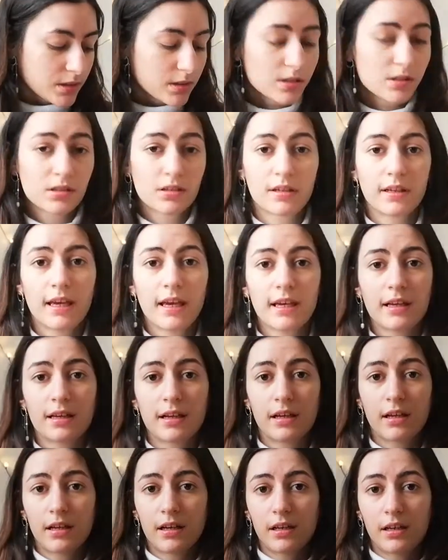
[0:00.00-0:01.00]
So yeah,
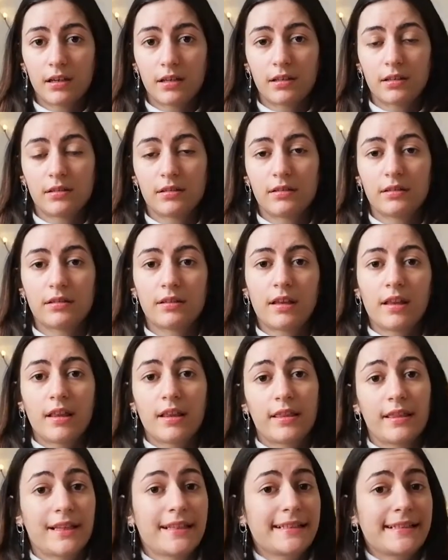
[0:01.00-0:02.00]

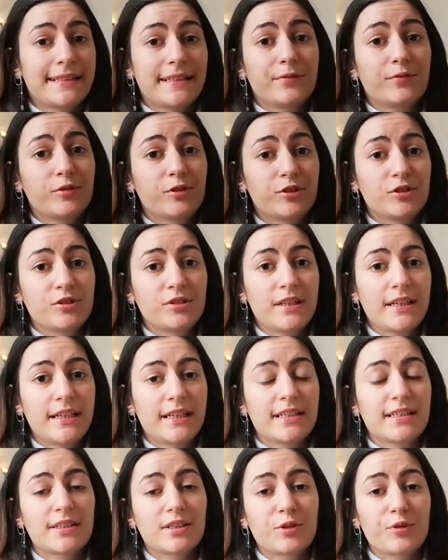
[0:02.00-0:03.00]
that's it for
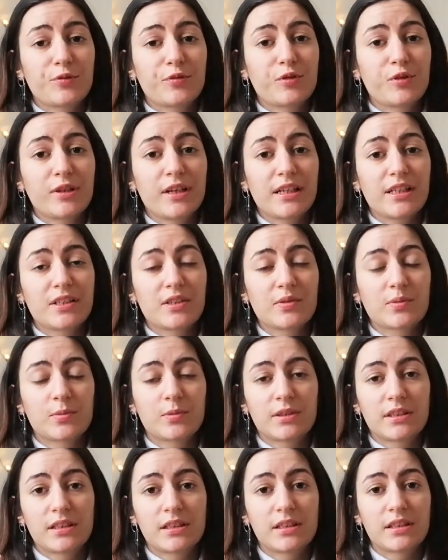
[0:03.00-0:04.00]
today. So if you guys
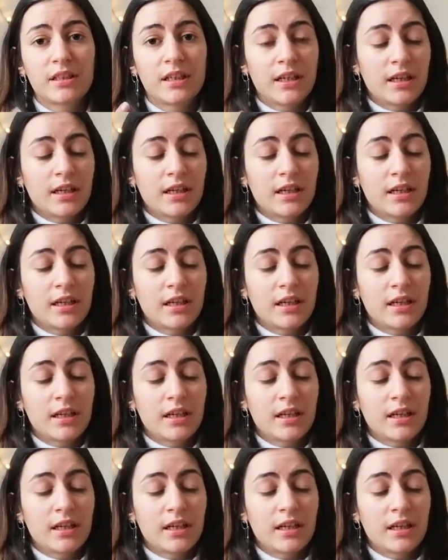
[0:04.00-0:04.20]
wanna